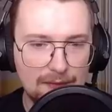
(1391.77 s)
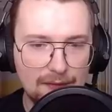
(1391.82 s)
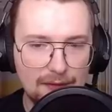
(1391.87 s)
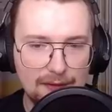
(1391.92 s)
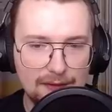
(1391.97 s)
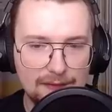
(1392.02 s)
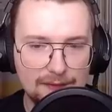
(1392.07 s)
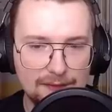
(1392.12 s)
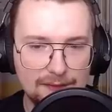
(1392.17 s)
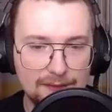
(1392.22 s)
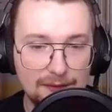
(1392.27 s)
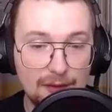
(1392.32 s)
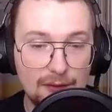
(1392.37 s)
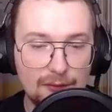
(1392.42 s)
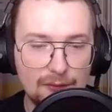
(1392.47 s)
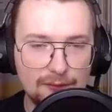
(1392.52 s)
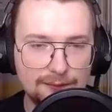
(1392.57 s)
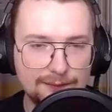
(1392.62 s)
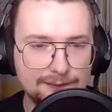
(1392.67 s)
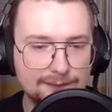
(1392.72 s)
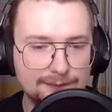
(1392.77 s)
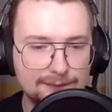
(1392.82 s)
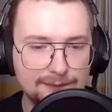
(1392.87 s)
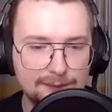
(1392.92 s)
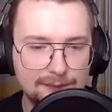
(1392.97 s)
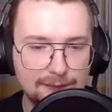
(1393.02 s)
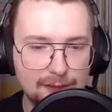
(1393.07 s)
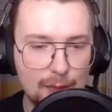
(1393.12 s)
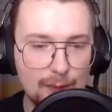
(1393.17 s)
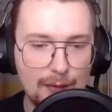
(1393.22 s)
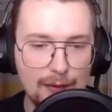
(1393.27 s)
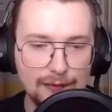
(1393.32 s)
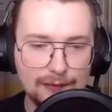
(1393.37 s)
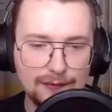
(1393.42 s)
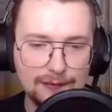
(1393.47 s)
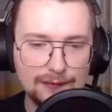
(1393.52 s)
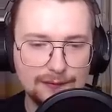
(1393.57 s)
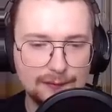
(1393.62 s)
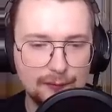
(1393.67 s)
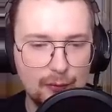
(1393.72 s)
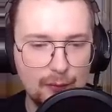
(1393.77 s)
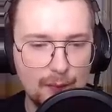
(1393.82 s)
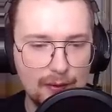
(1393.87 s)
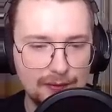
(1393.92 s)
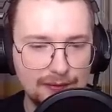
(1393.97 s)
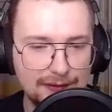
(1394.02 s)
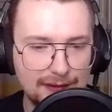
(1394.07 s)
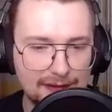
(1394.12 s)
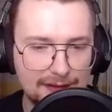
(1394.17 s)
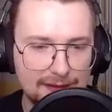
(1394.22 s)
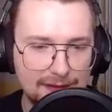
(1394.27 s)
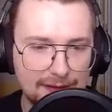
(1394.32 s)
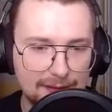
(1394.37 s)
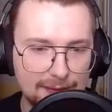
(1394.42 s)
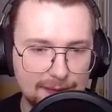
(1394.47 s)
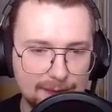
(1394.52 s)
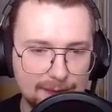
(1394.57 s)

right? Oh, Almost. Almost guessed it.